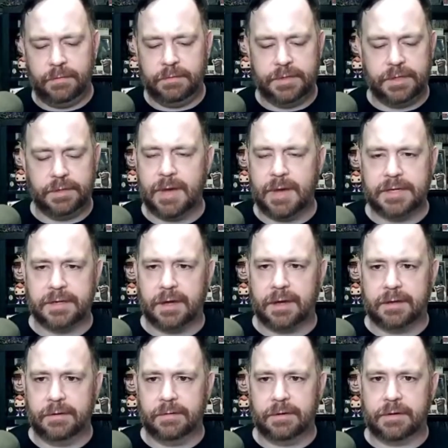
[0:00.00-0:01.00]
do you mind
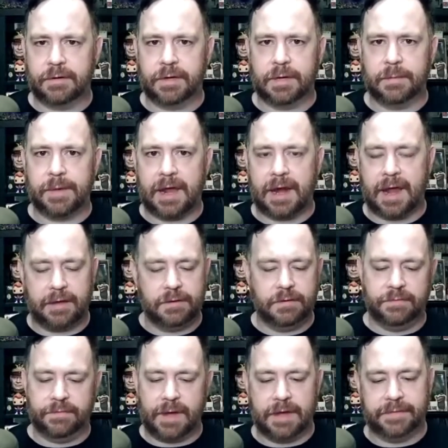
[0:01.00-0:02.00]
talking real quick about how
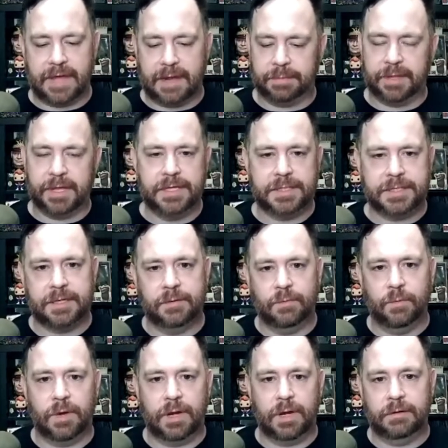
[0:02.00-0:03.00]
you found that place
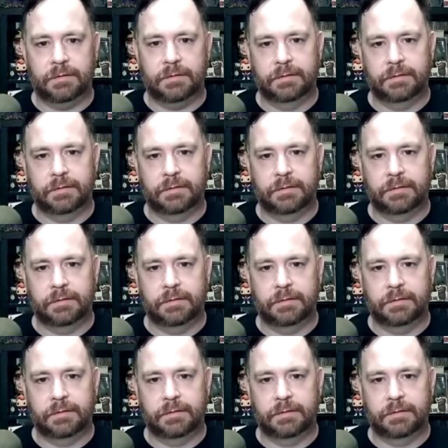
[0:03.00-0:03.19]
and what,